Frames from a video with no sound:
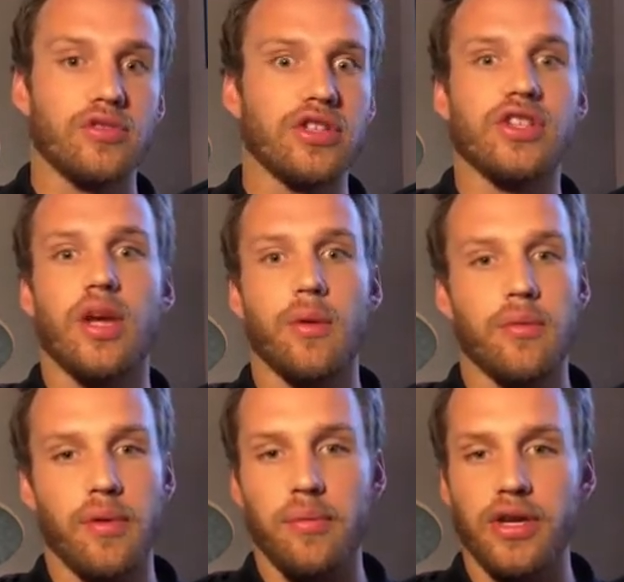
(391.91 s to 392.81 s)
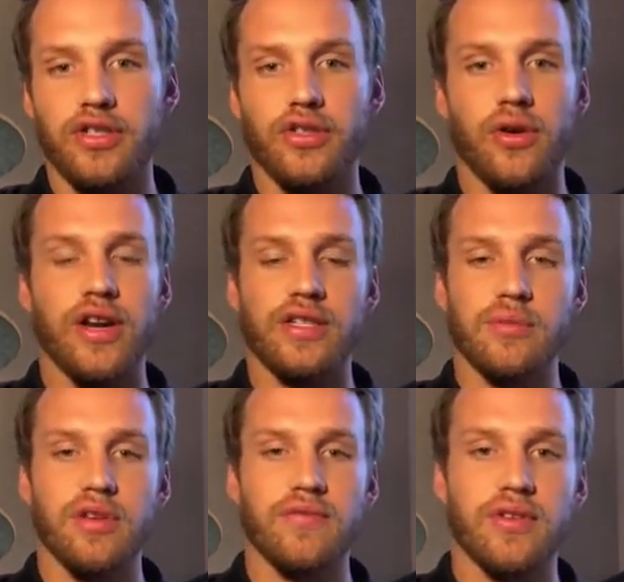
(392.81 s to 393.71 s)
Just came up a bit short, as
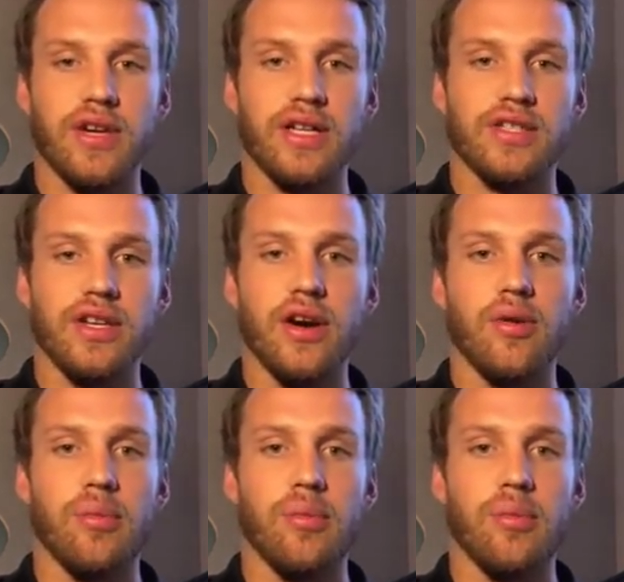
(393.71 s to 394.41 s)
many of you guys know,